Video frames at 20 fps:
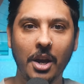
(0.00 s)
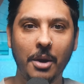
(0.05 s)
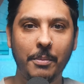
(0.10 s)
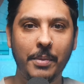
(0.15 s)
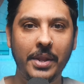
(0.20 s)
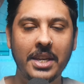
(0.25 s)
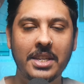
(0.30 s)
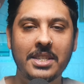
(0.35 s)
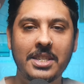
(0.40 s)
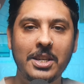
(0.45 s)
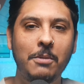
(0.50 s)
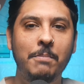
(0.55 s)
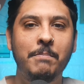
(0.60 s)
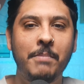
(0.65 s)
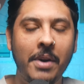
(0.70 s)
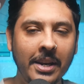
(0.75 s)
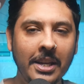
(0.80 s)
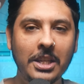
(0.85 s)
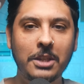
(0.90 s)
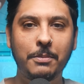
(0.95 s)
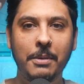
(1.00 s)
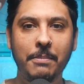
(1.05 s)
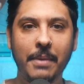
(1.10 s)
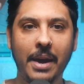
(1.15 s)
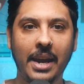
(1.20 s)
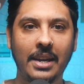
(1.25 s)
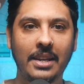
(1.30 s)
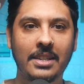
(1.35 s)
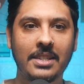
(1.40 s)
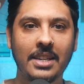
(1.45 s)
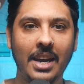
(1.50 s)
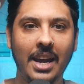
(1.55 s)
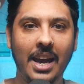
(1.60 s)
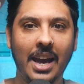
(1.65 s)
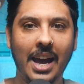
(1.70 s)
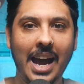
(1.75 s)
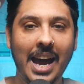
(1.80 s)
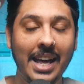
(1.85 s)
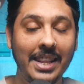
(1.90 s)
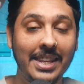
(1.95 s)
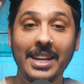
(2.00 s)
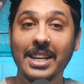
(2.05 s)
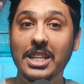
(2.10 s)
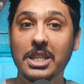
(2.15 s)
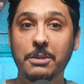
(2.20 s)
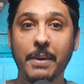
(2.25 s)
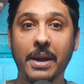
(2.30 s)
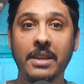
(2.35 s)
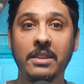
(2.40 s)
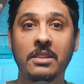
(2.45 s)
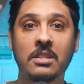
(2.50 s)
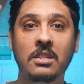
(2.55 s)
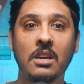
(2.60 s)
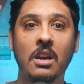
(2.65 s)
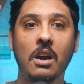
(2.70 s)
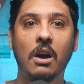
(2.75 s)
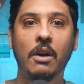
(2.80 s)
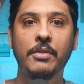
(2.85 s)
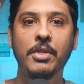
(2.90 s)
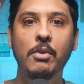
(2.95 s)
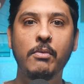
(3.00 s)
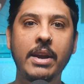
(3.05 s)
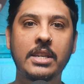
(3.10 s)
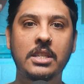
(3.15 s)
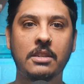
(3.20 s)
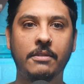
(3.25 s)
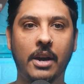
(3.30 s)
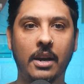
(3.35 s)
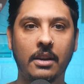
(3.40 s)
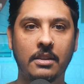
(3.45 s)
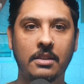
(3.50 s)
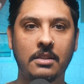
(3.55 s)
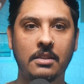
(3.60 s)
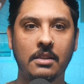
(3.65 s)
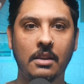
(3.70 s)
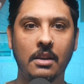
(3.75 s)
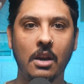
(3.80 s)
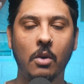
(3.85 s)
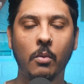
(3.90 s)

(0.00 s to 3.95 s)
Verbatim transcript: but there's still money to be made at the expense of the rest of us.